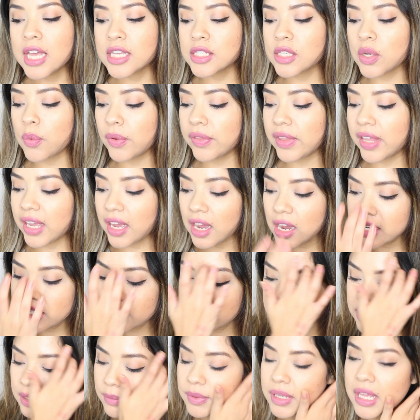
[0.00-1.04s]
So when they
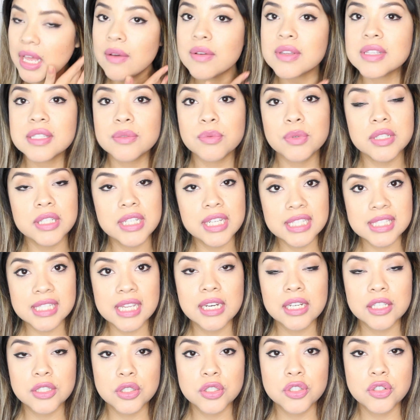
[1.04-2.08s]
contacted me, I was really
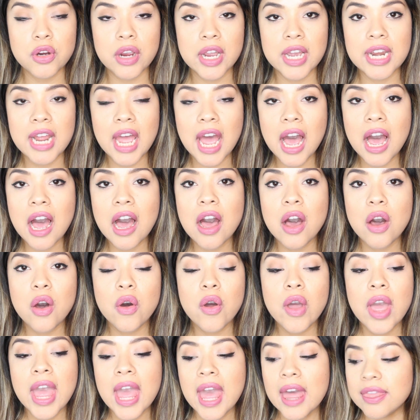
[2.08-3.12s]
excited to try it
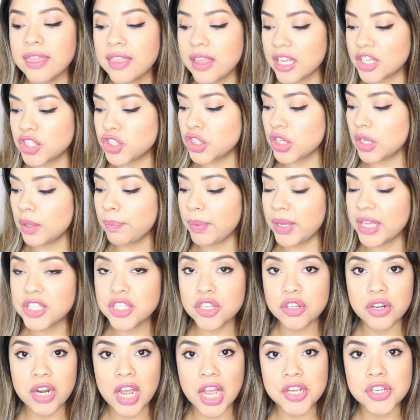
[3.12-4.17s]
out. They ship
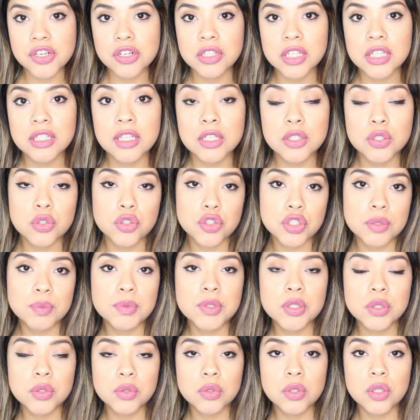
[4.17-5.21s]
internationally. They do ship
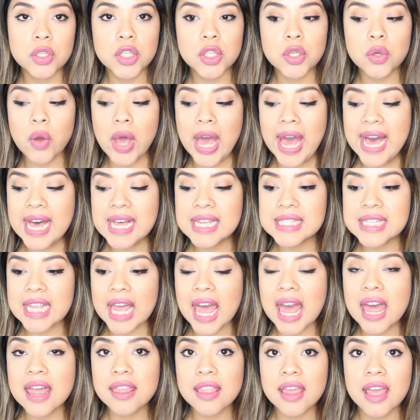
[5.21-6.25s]
to the US
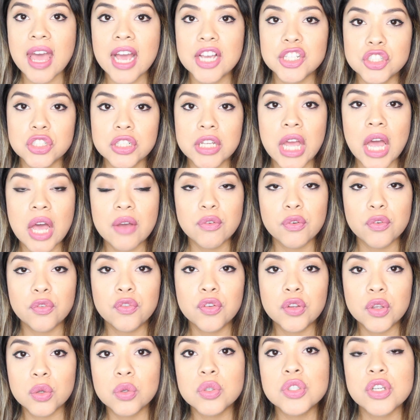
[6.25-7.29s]
and they actually have a
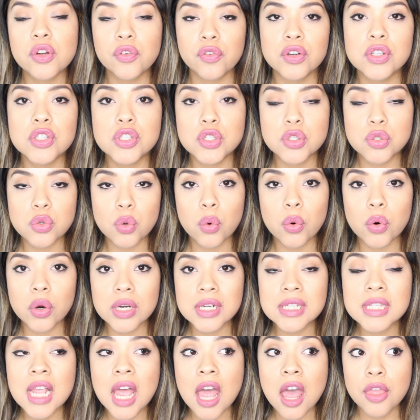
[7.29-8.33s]
few different
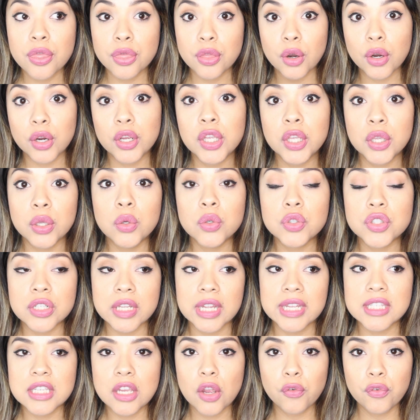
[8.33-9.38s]
stores. They're huge,
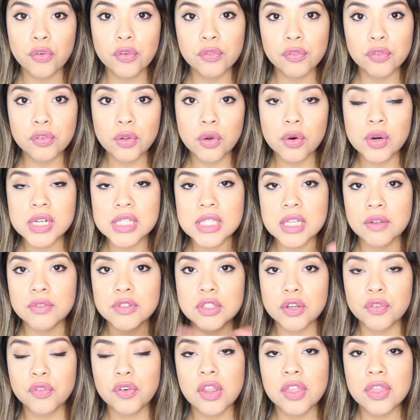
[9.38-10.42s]
like different floors of
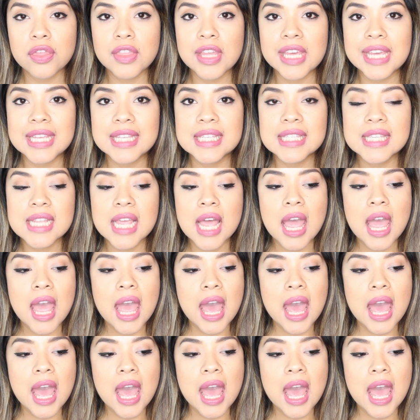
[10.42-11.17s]
different things